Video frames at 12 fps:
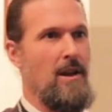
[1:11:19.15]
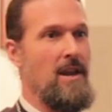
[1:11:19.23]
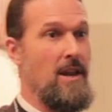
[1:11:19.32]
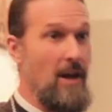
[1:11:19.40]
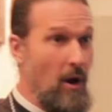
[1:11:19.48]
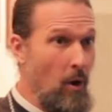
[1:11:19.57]

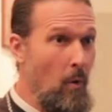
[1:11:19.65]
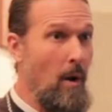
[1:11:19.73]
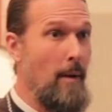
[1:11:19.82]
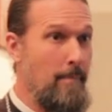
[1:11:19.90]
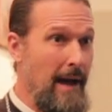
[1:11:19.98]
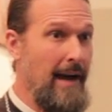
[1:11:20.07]
No
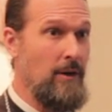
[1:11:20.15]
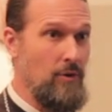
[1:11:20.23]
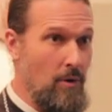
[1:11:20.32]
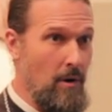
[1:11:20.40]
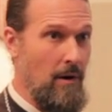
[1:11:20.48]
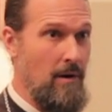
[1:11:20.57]
back
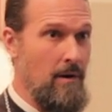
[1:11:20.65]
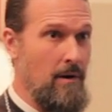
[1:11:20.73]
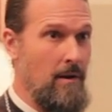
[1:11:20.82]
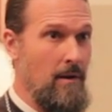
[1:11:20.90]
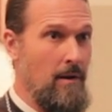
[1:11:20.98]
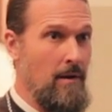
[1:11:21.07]
door.
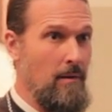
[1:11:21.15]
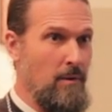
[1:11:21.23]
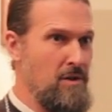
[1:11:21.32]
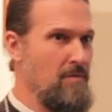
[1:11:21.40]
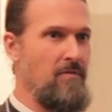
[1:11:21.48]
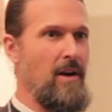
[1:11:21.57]

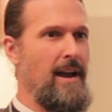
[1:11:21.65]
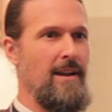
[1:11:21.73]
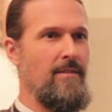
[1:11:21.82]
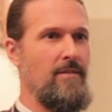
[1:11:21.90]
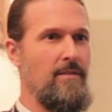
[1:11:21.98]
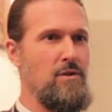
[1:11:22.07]
When you fight,
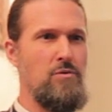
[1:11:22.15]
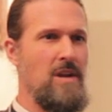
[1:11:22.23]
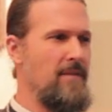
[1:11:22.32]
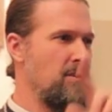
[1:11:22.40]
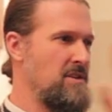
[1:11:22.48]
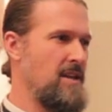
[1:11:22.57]
you
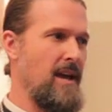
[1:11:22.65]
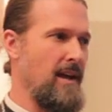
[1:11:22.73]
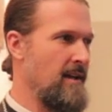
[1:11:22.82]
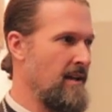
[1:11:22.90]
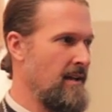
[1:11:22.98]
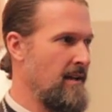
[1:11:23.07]
never say,
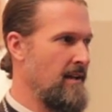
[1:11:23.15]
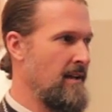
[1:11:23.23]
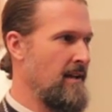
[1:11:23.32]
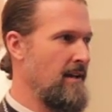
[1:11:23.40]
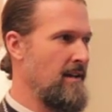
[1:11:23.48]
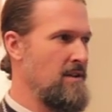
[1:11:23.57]

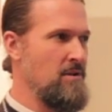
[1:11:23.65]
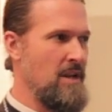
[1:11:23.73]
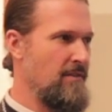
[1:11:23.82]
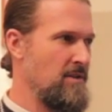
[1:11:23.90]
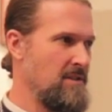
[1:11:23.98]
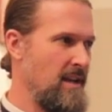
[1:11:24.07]
I'm
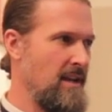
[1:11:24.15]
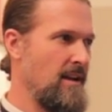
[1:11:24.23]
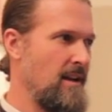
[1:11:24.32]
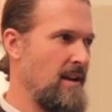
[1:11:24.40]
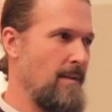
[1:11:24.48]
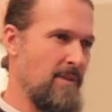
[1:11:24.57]

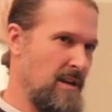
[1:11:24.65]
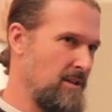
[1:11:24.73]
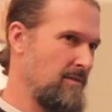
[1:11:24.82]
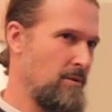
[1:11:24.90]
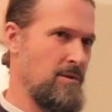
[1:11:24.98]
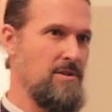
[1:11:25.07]
going to
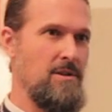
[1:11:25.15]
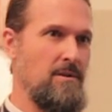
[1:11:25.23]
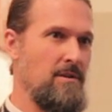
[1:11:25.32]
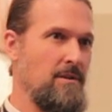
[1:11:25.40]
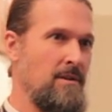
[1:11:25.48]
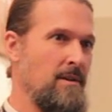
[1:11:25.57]
divorce
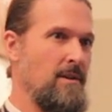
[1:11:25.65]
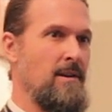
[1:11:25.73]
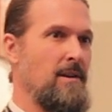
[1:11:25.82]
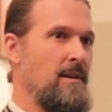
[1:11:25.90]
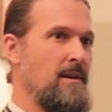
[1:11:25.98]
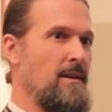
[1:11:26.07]

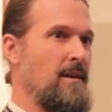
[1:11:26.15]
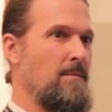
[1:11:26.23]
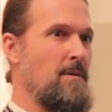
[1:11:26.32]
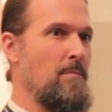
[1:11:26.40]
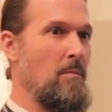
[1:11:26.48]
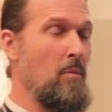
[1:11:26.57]

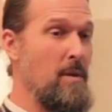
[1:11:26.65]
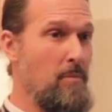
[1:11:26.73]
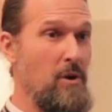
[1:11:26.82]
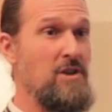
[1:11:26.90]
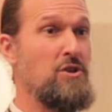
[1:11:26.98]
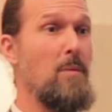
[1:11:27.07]
you. We
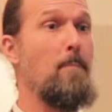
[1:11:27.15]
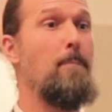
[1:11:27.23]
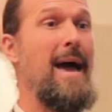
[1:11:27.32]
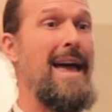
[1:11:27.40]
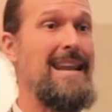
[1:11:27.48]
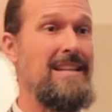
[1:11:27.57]
preach
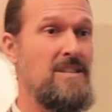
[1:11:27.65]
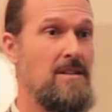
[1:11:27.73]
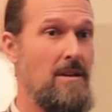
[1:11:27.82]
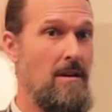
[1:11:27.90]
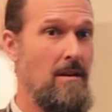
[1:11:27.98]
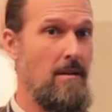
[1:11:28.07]
penance,
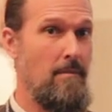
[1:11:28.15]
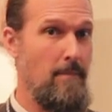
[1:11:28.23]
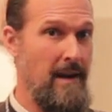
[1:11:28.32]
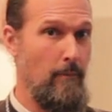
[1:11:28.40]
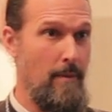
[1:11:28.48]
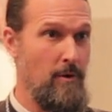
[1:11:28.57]

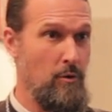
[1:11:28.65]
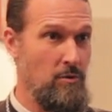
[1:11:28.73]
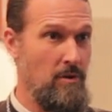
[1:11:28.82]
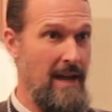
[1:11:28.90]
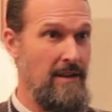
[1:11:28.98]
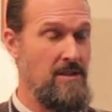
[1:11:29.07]
men and women who
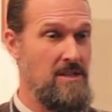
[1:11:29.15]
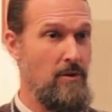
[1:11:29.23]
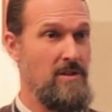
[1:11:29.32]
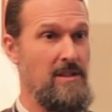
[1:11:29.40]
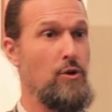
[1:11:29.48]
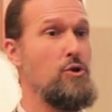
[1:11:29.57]
do that,
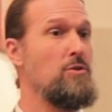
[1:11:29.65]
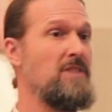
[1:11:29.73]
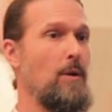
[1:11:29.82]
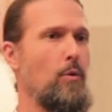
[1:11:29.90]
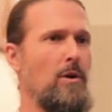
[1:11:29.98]
seriously, who use that